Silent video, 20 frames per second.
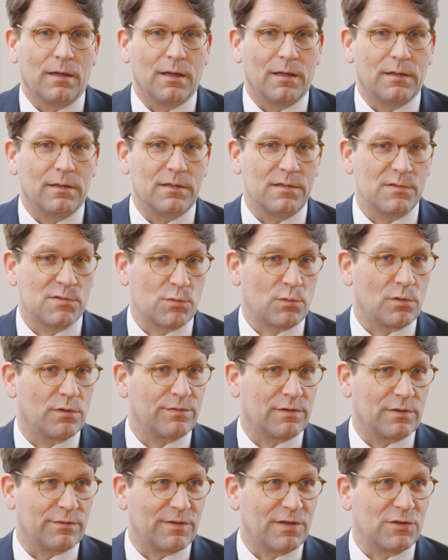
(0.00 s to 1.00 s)
And the
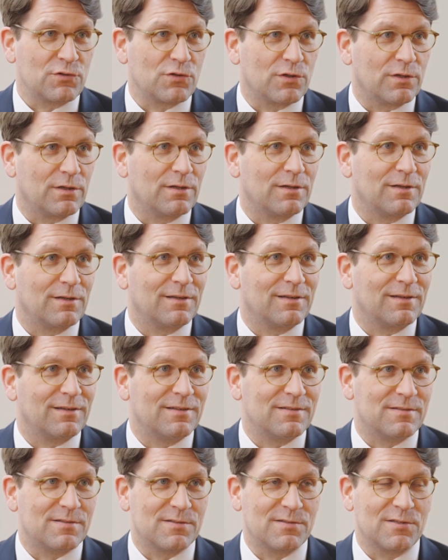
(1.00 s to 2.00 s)
history of innovation
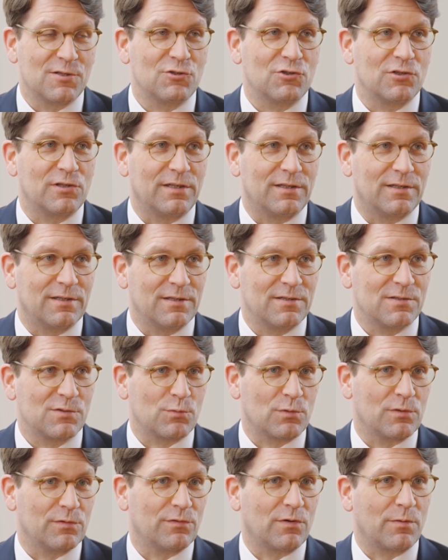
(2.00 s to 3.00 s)
is essentially the
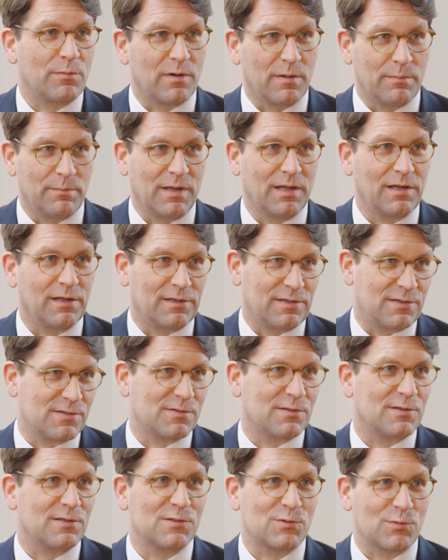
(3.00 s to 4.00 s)
history of opera and ballet
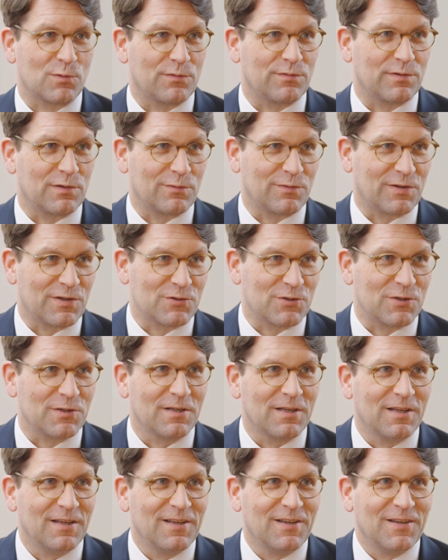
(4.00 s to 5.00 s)
is a history of
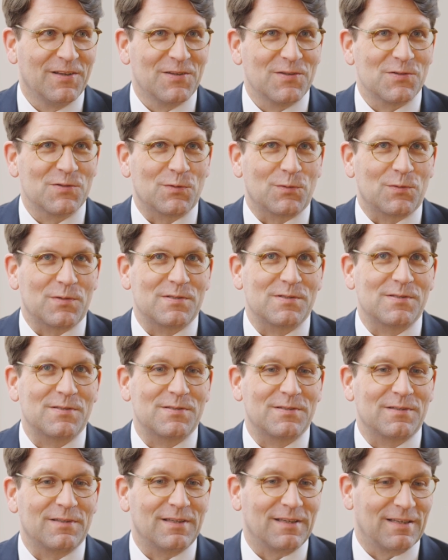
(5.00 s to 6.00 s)
innovation. So
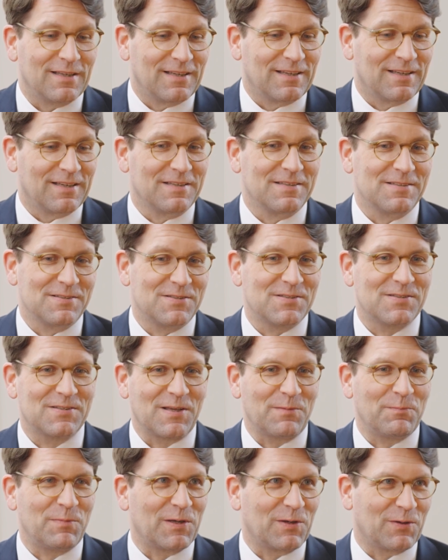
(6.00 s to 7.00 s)
it's
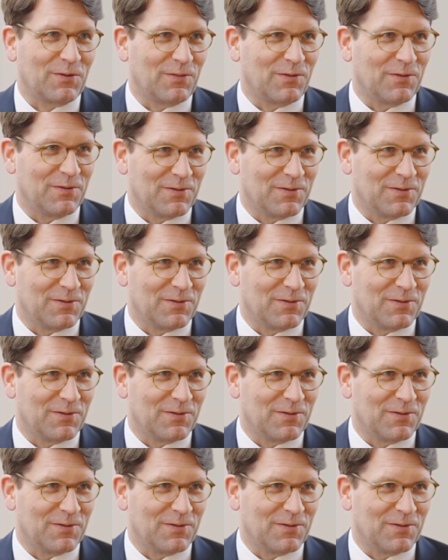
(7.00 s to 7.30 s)
stepping on